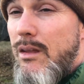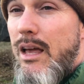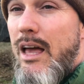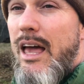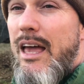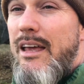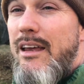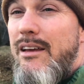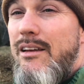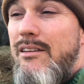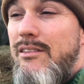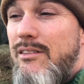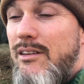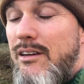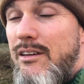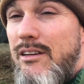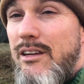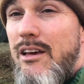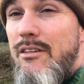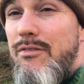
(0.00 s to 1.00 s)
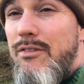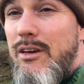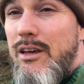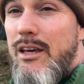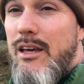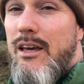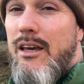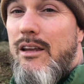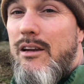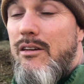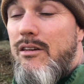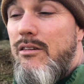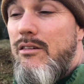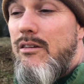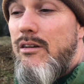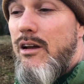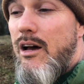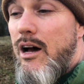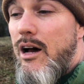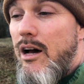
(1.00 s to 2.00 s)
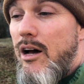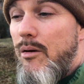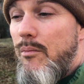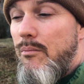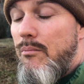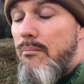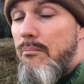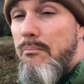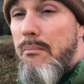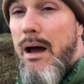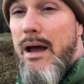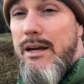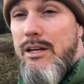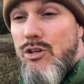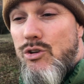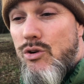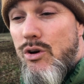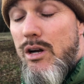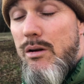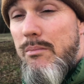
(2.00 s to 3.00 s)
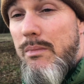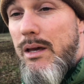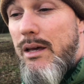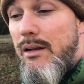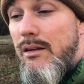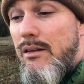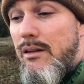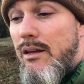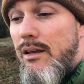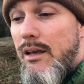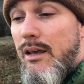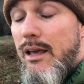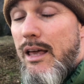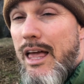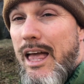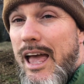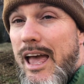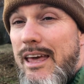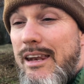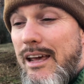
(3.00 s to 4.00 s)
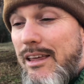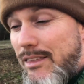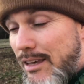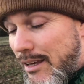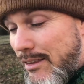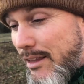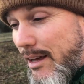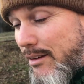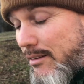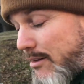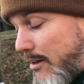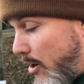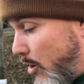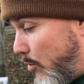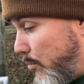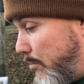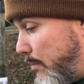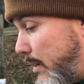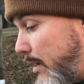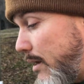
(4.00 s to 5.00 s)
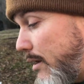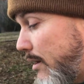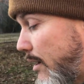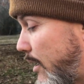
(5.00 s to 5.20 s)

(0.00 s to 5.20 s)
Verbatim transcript: a significant um, mite treatment and I think that's helped me.